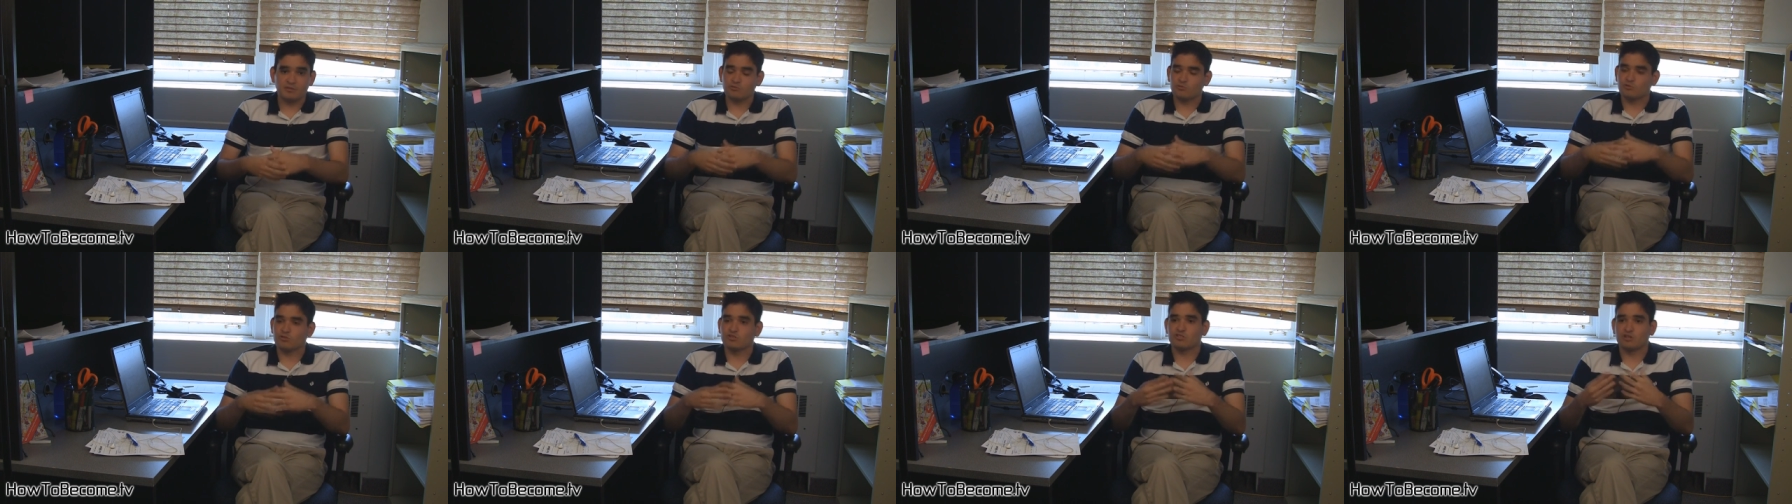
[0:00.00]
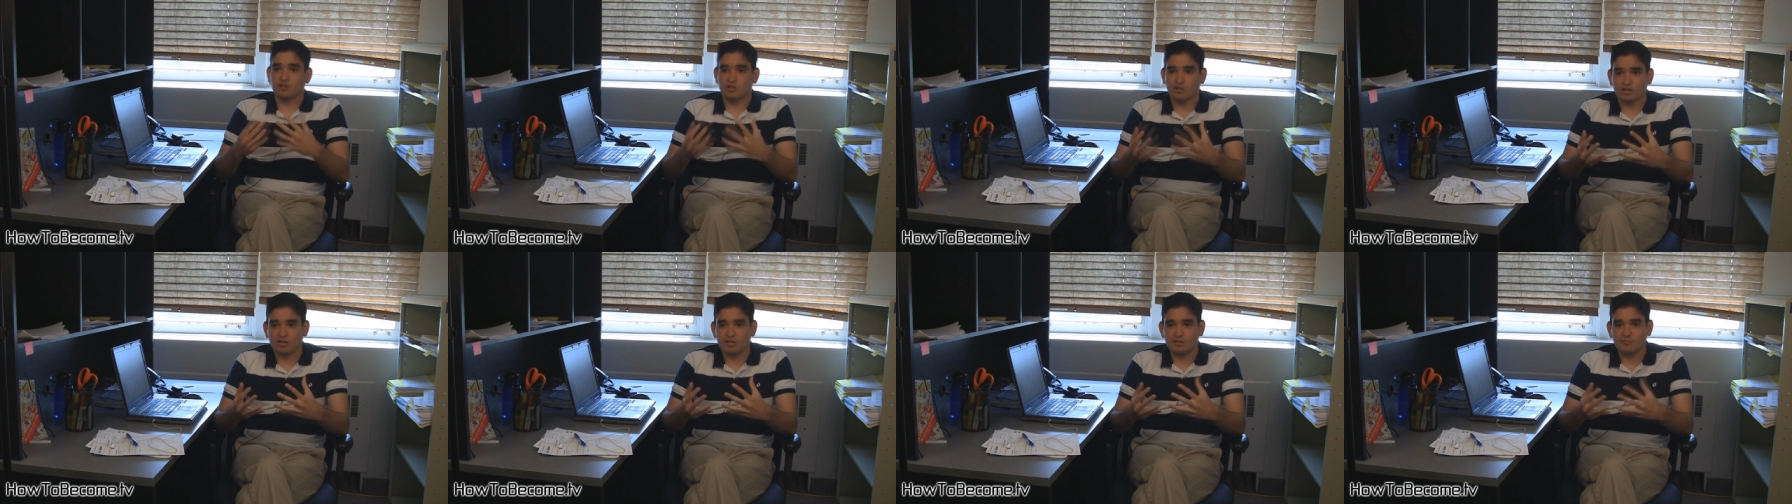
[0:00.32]
It was
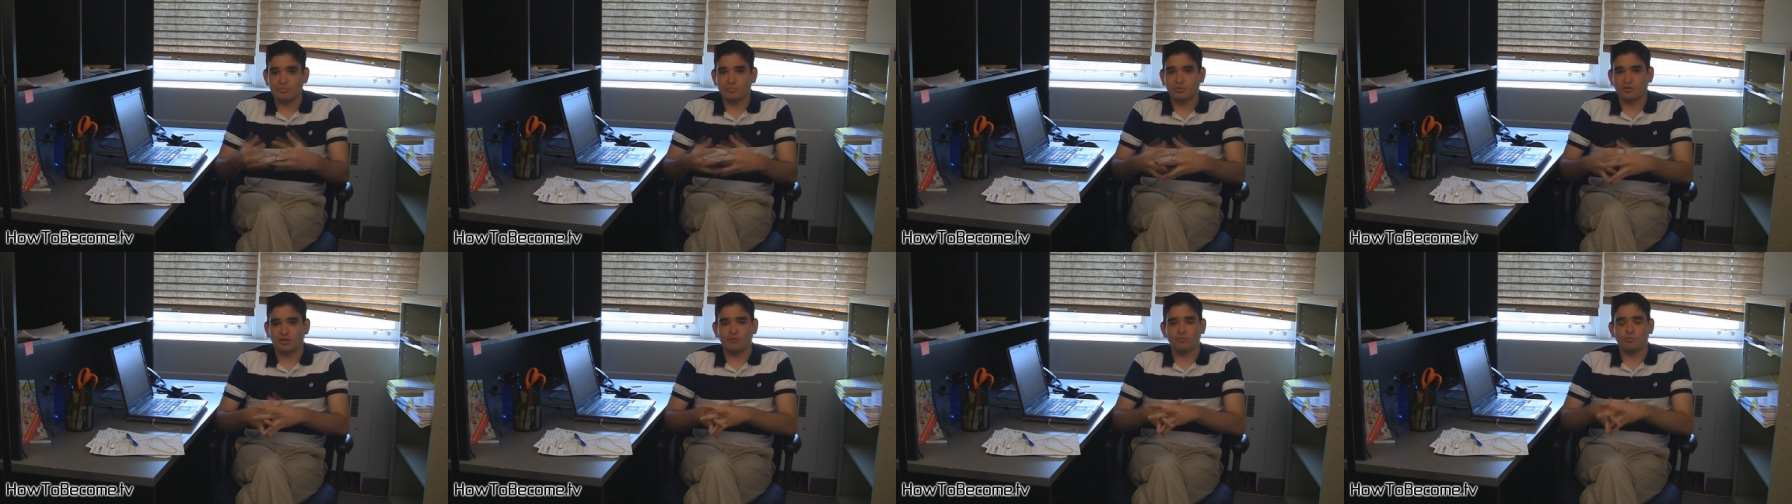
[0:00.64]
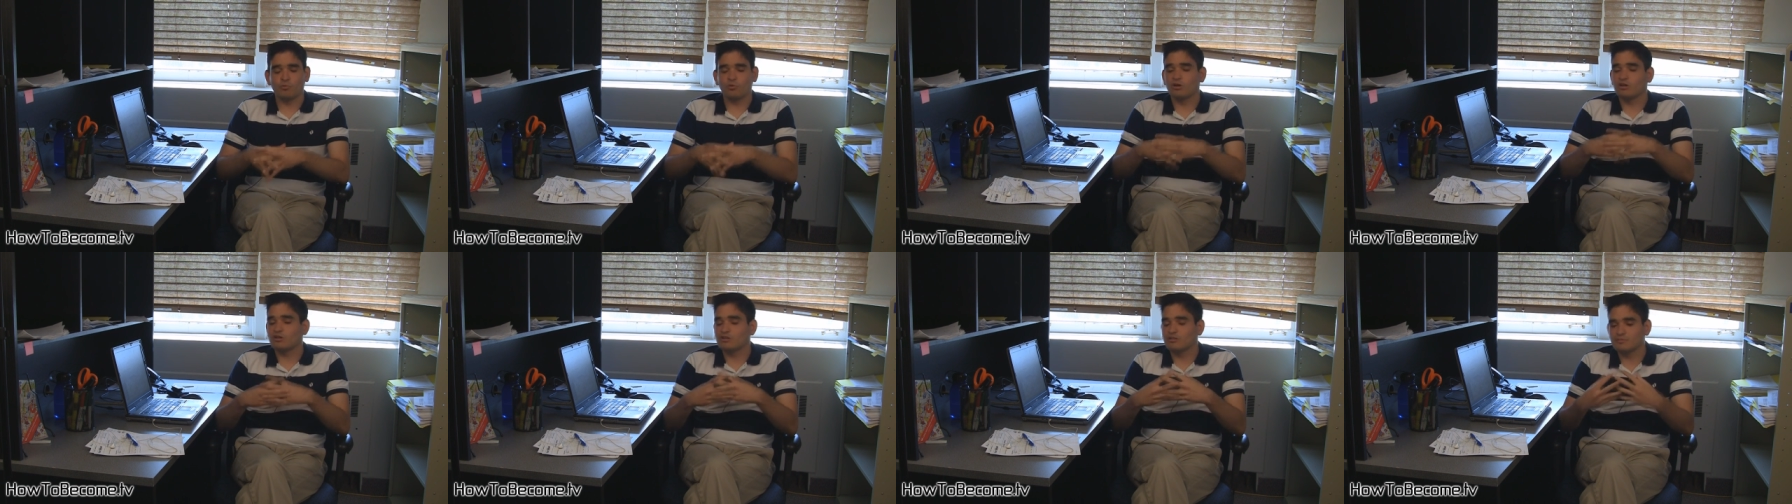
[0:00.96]
hard, but I
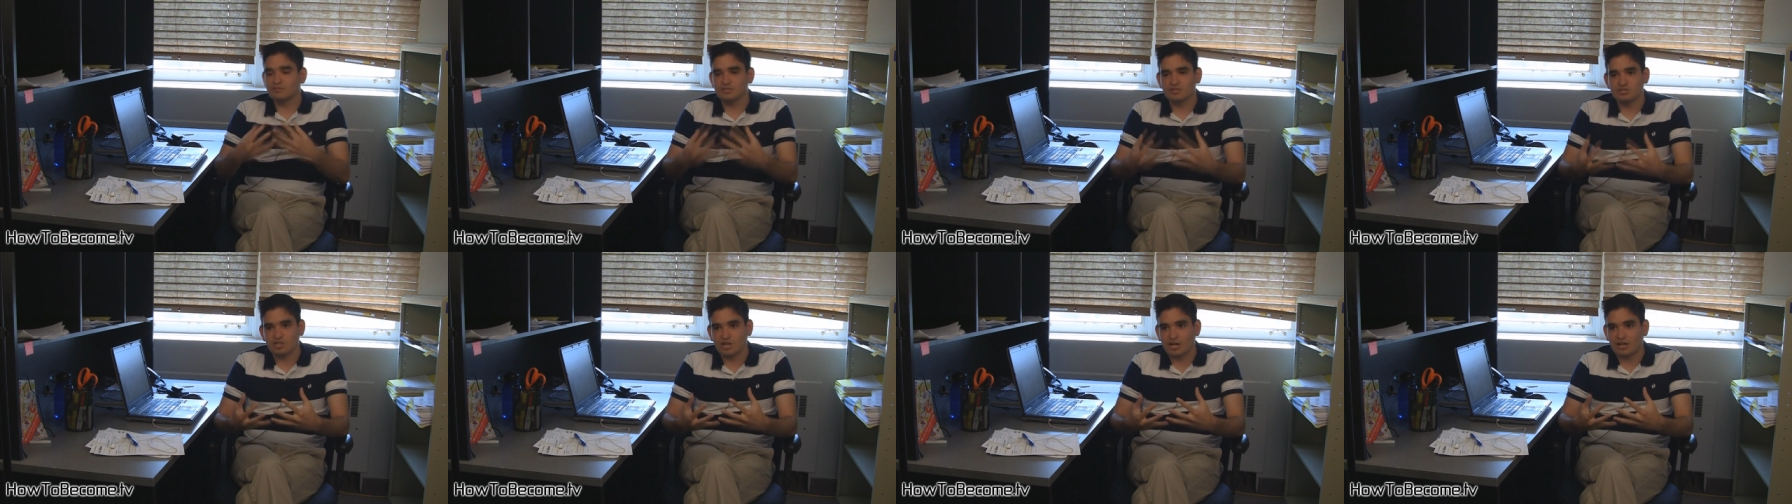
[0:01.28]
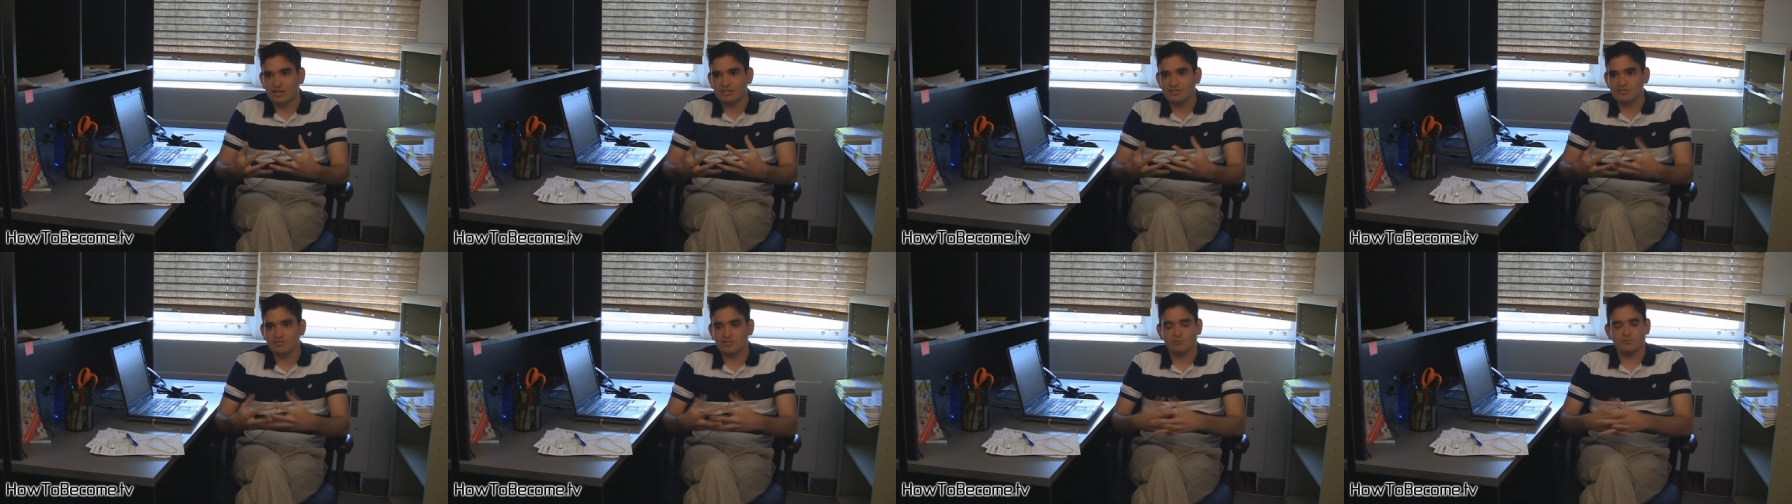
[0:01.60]
welcomed the
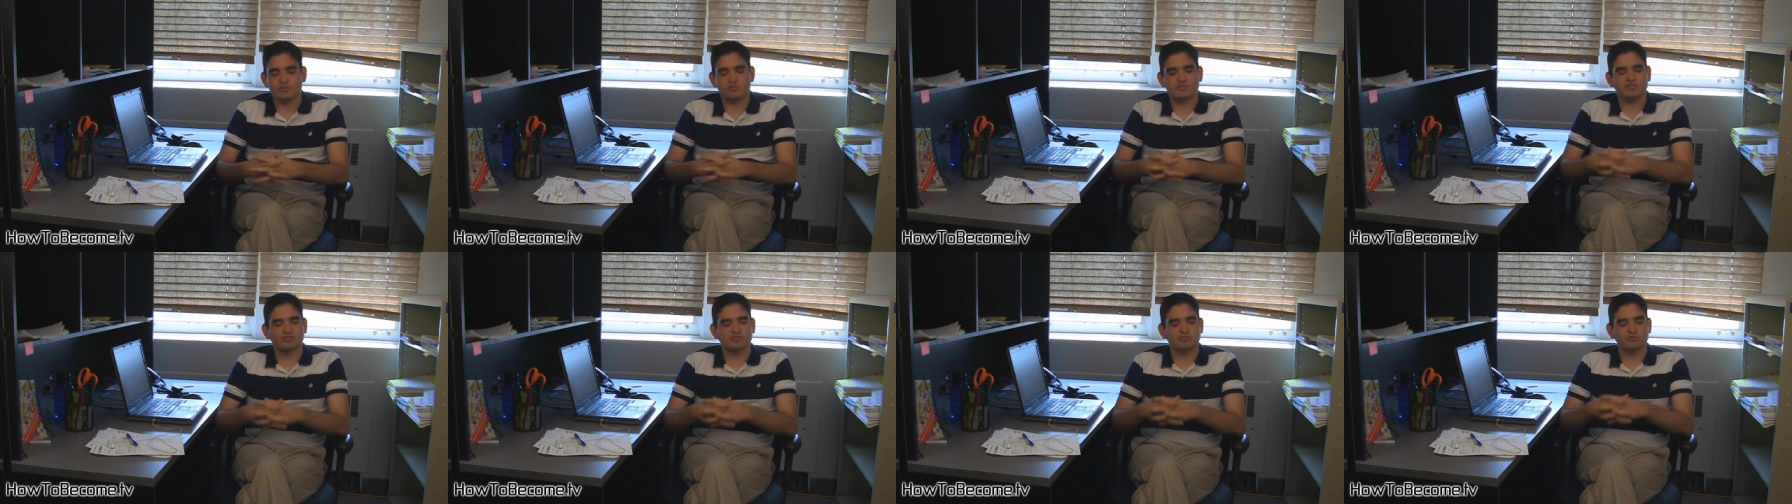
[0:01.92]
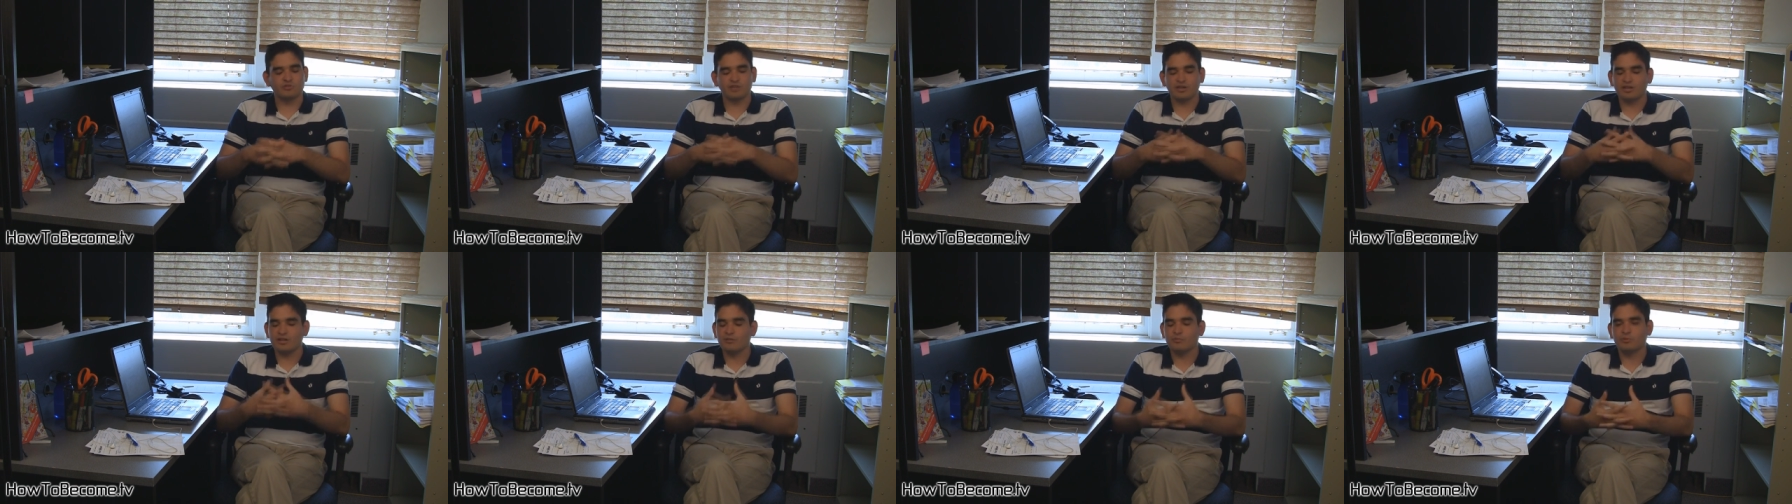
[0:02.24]
challenge. It was a
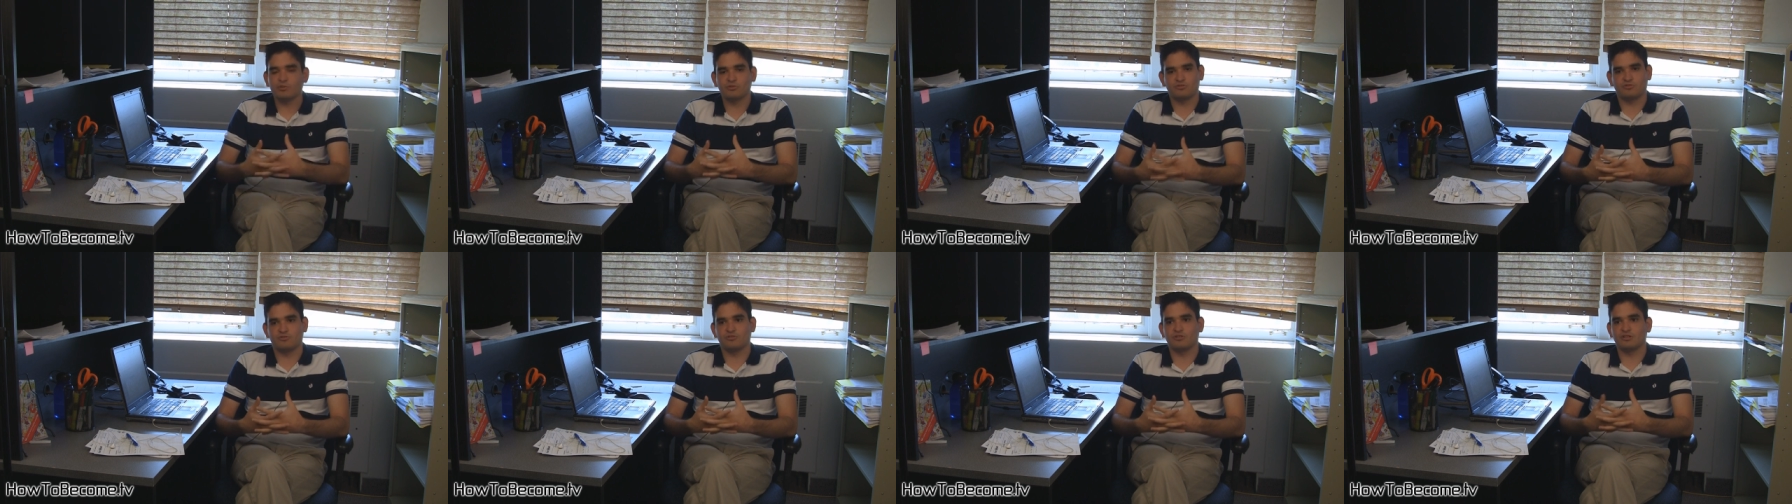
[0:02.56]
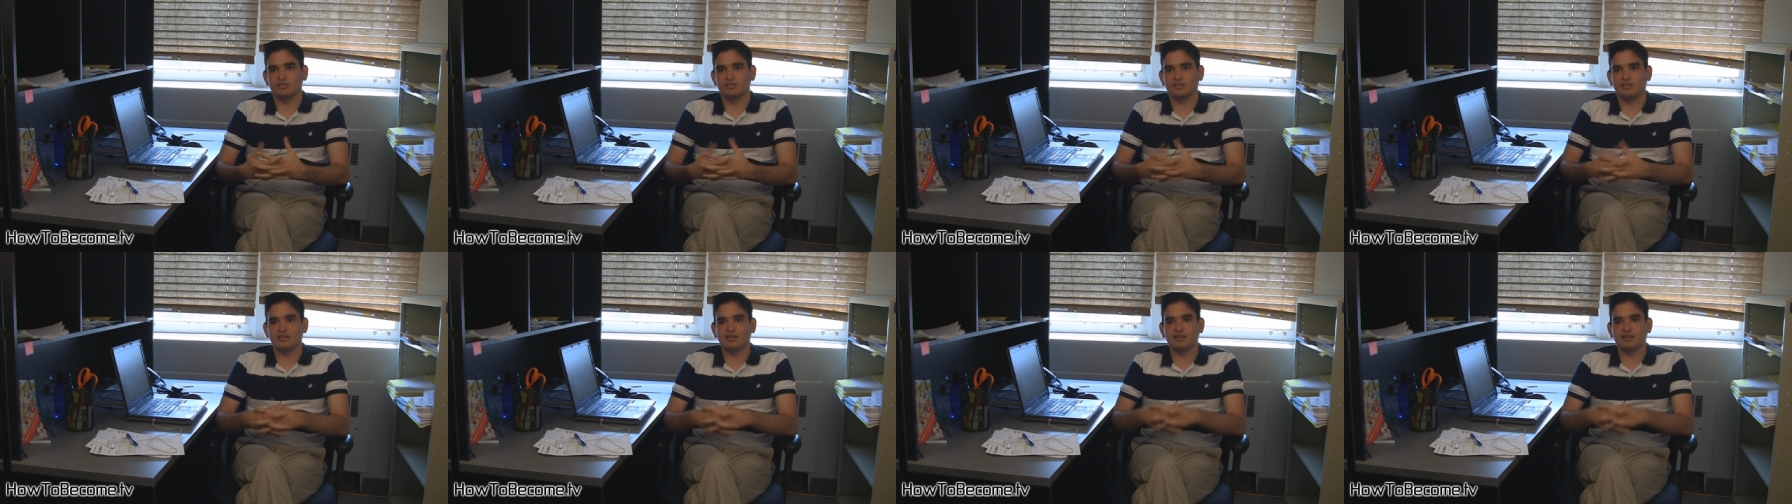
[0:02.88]
great opportunity.